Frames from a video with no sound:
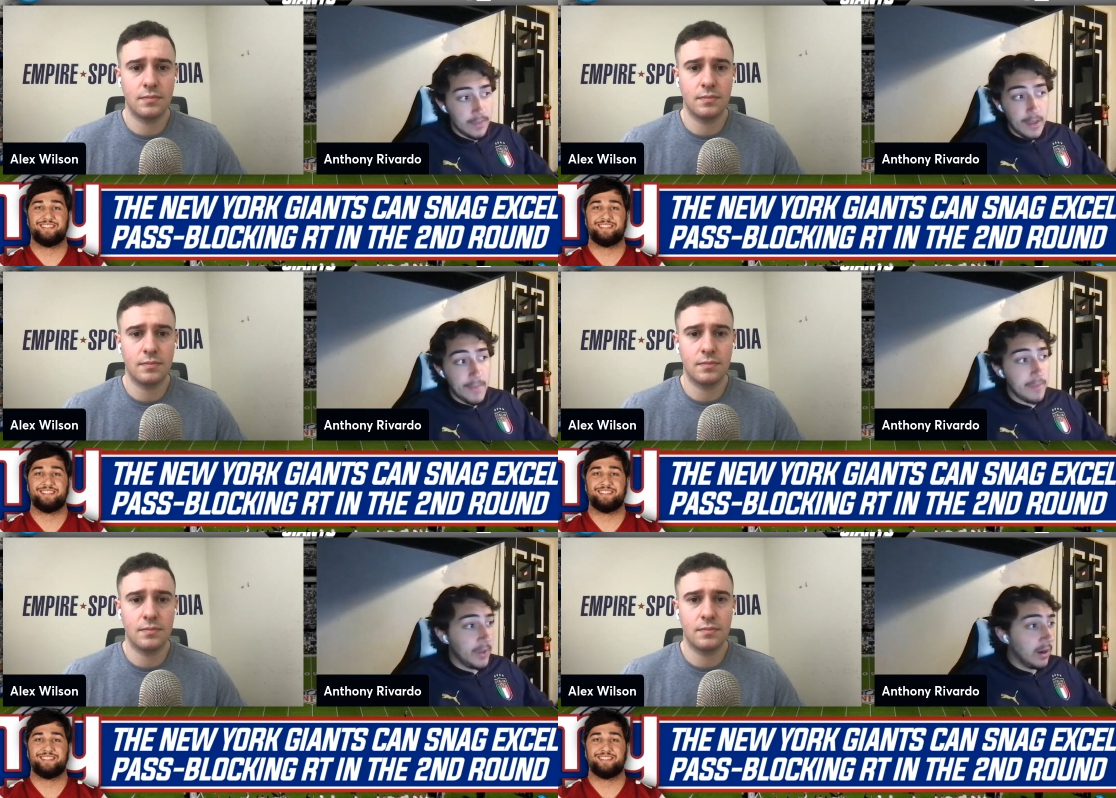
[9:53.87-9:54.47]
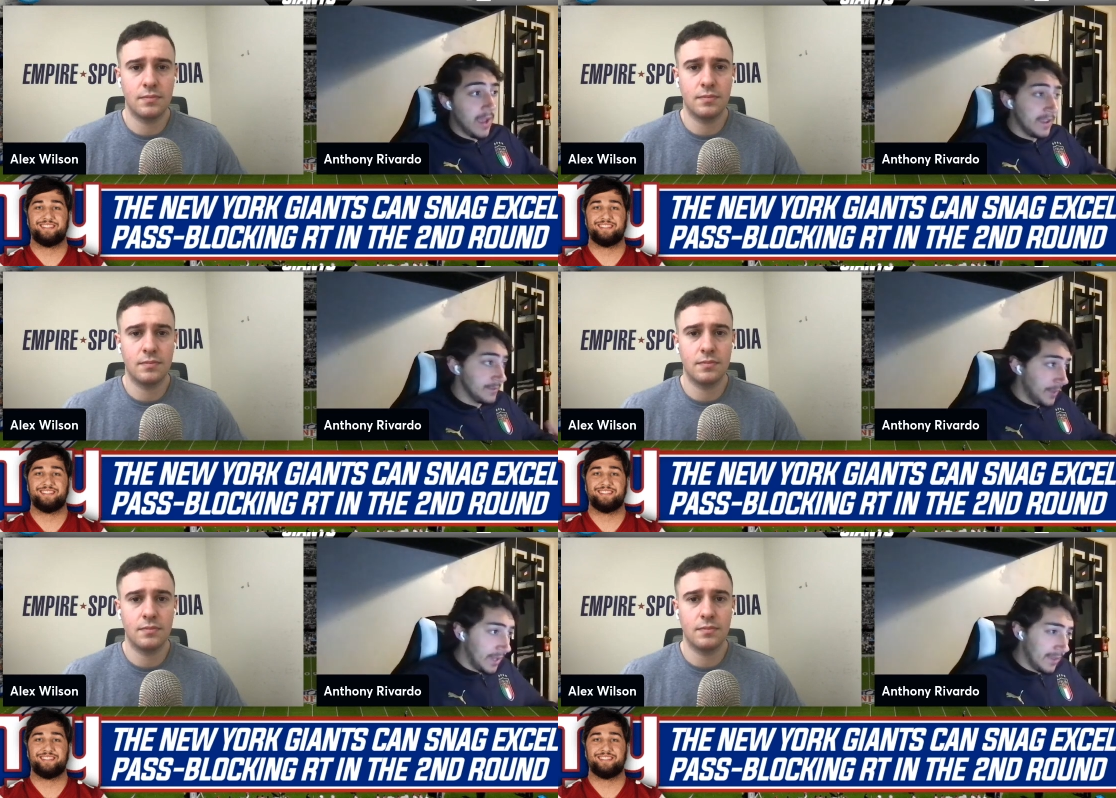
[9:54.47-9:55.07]
Speaker 1: Now, Matt Peart
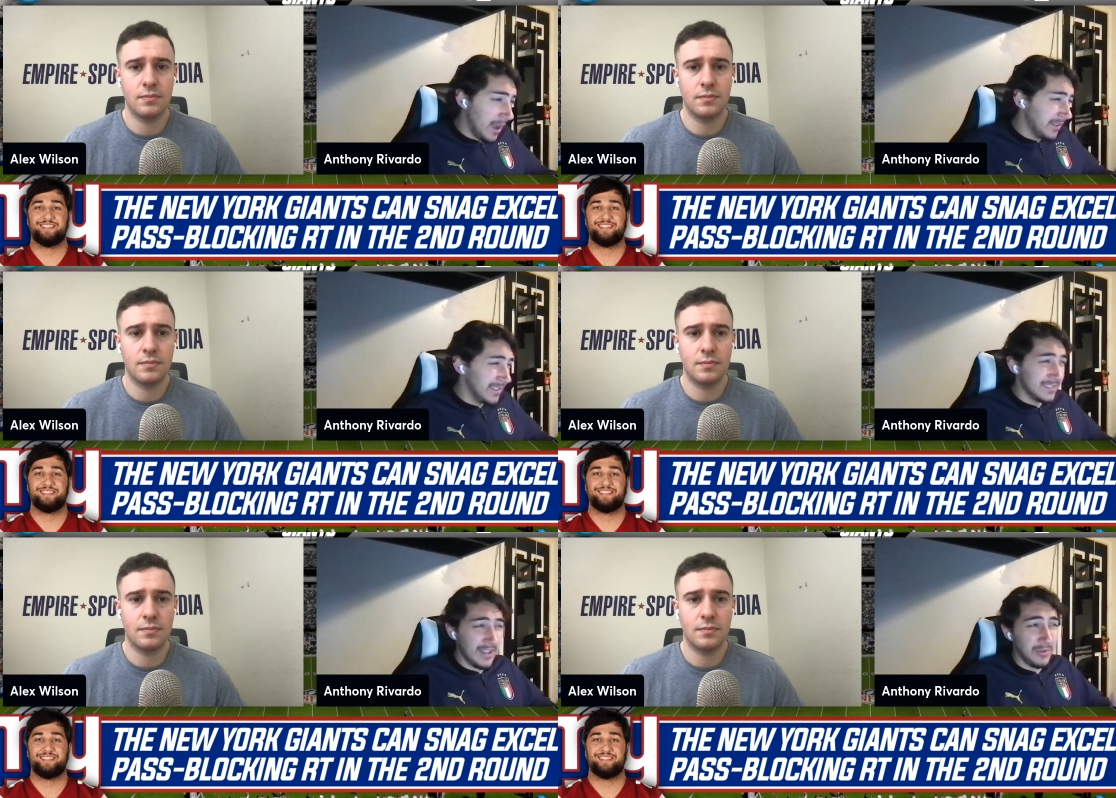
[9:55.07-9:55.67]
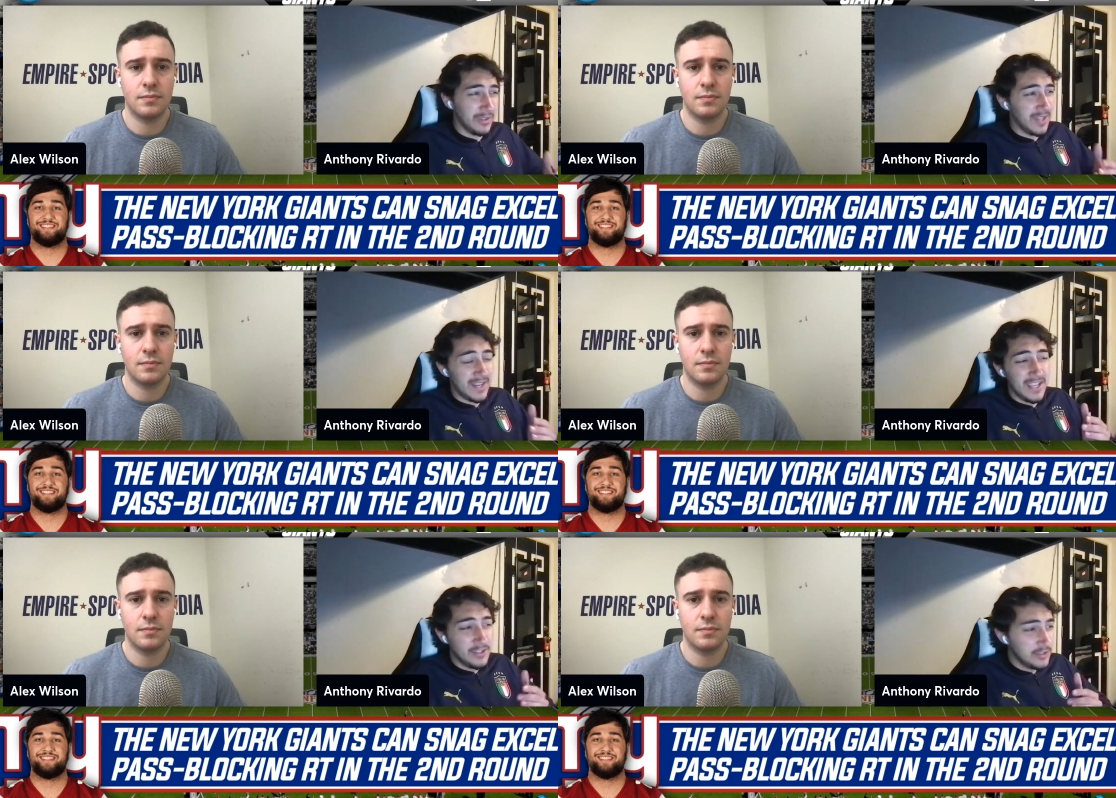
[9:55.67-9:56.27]
hasn't panned out. He's dealt with a
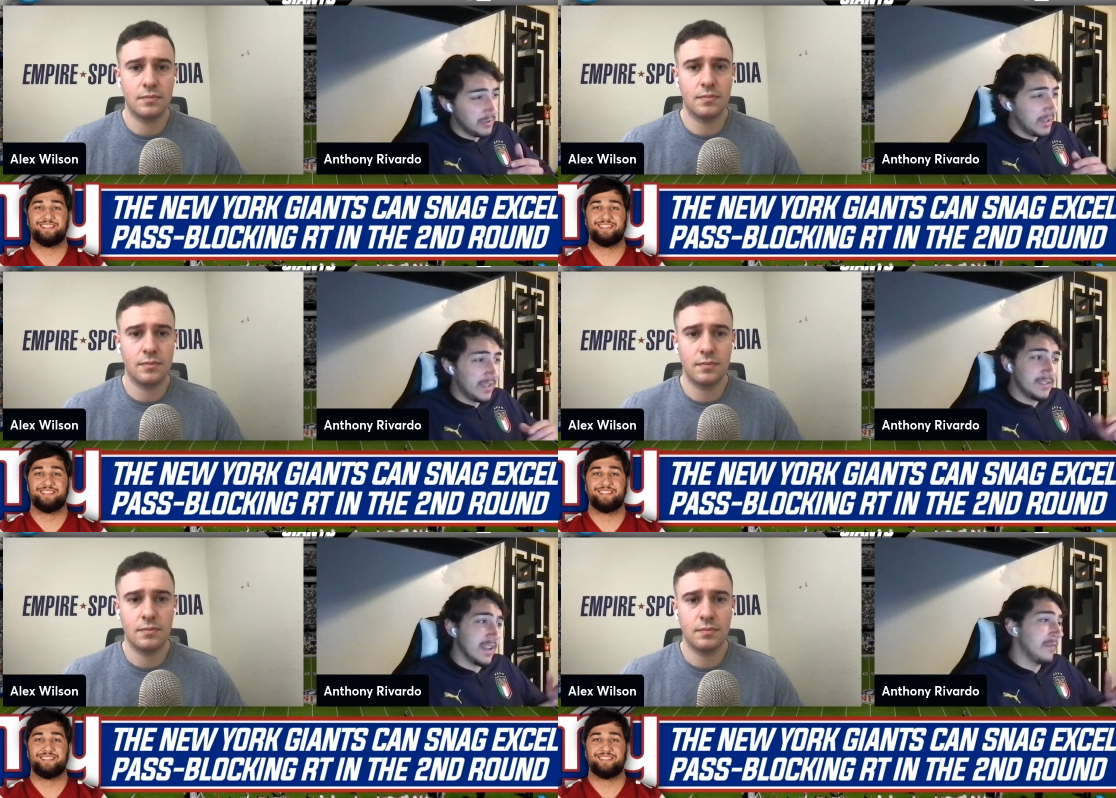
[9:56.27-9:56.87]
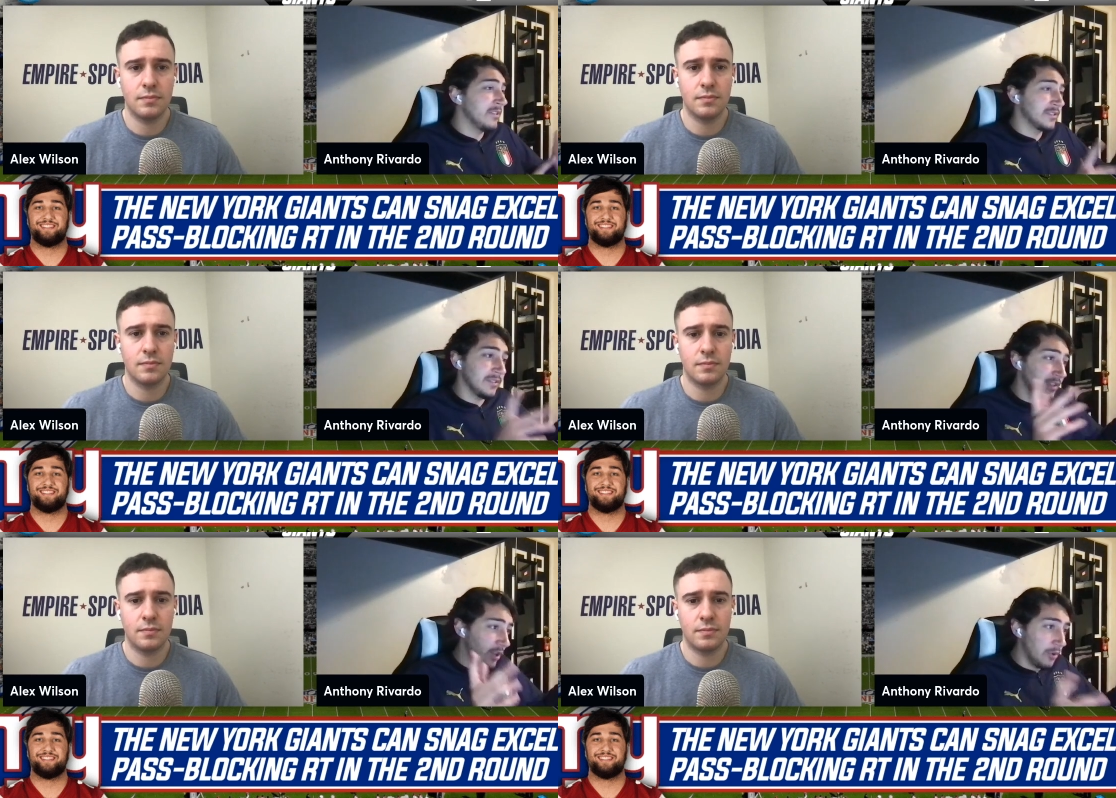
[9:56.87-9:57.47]
lot of injuries.
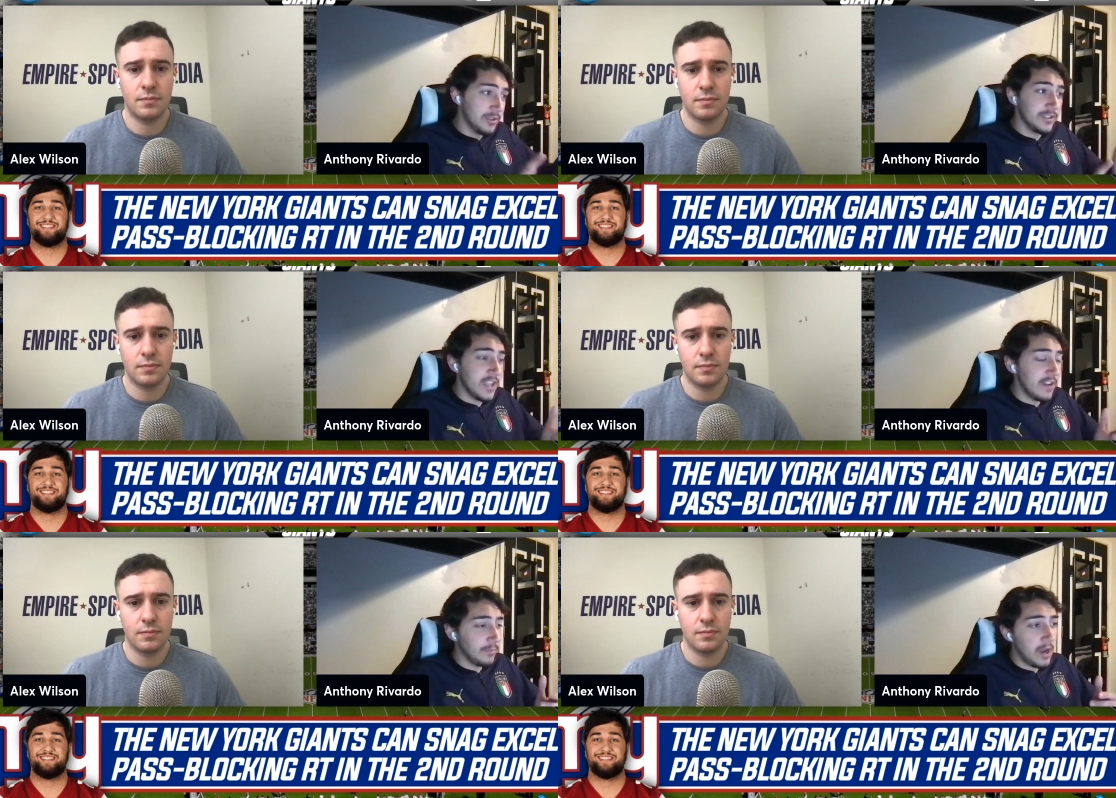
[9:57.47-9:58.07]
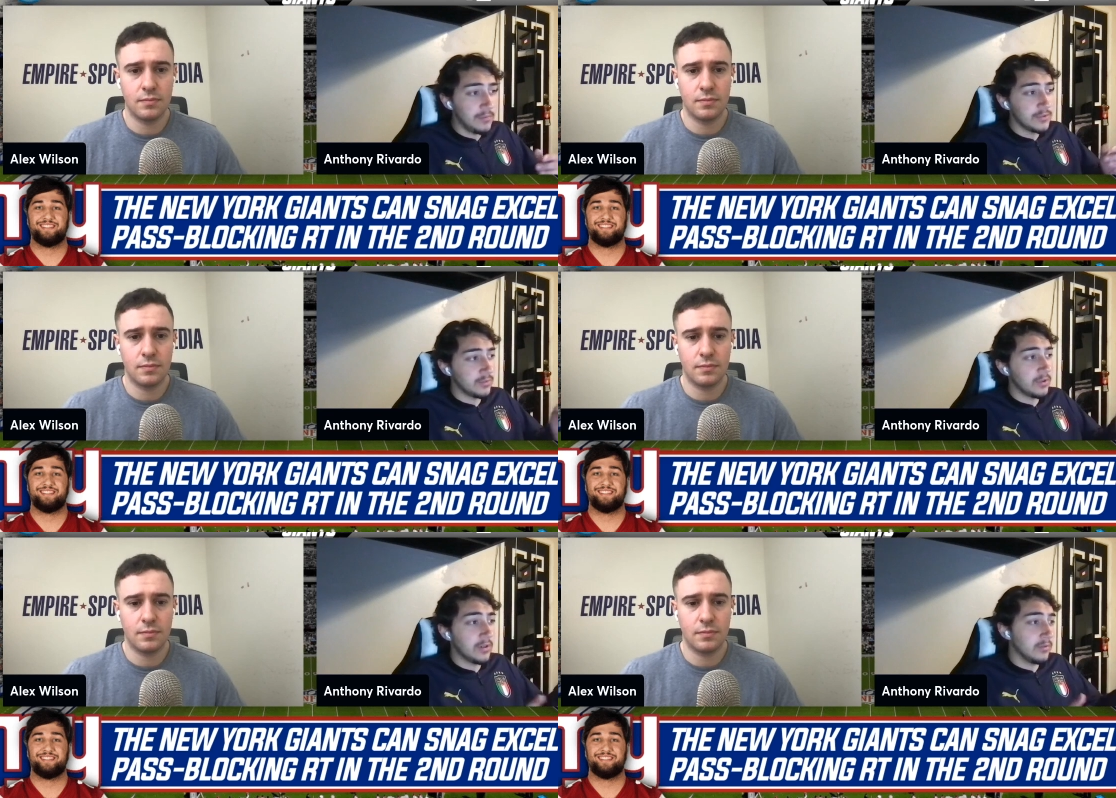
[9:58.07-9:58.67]
Obviously, the coaching staff problems
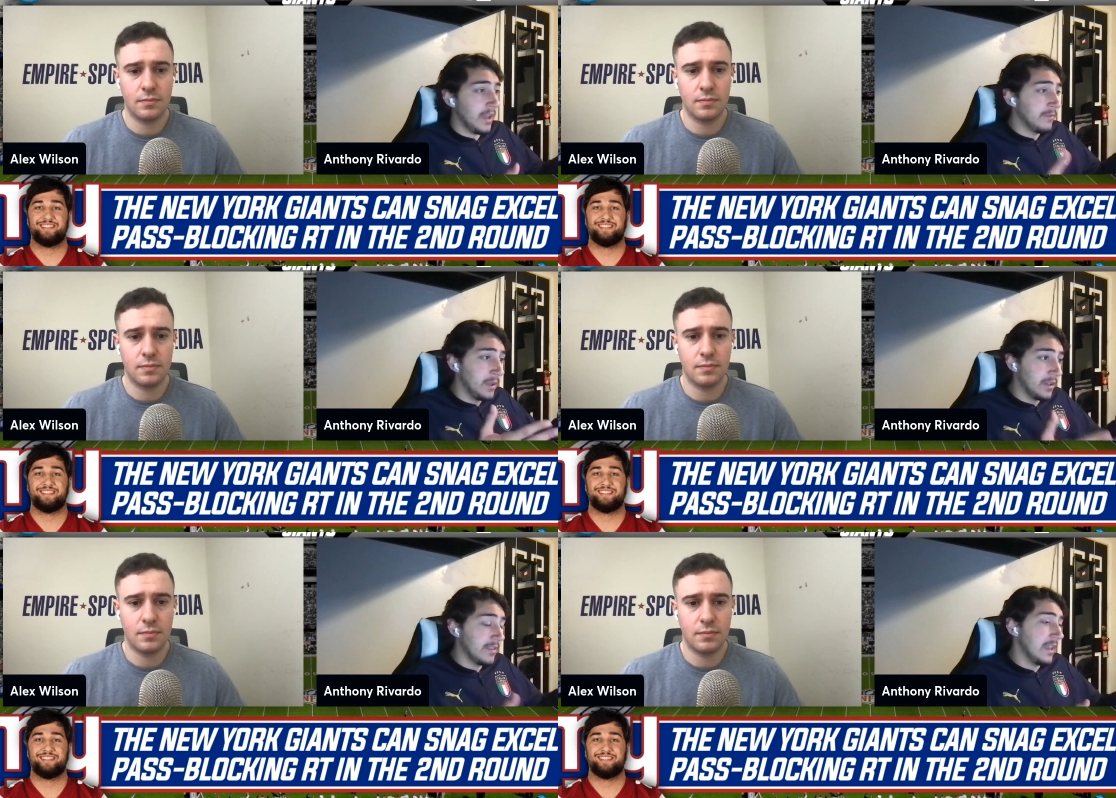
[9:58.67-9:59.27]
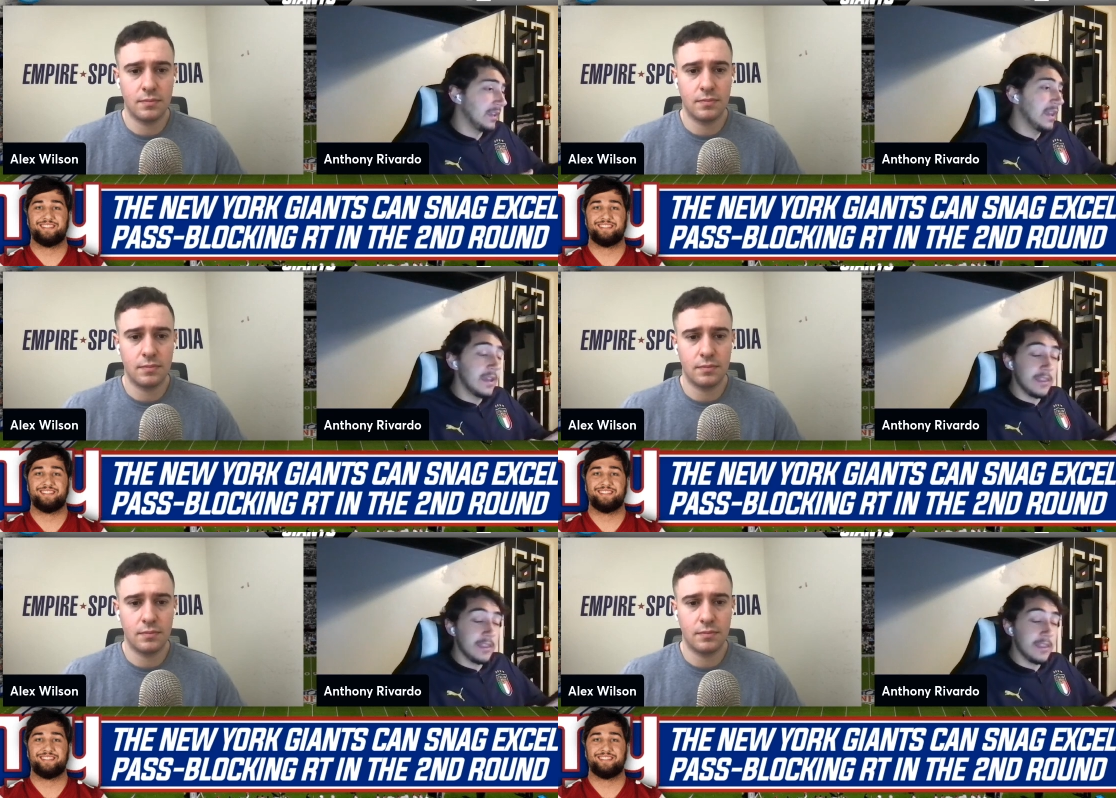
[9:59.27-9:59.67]
were have been a thing.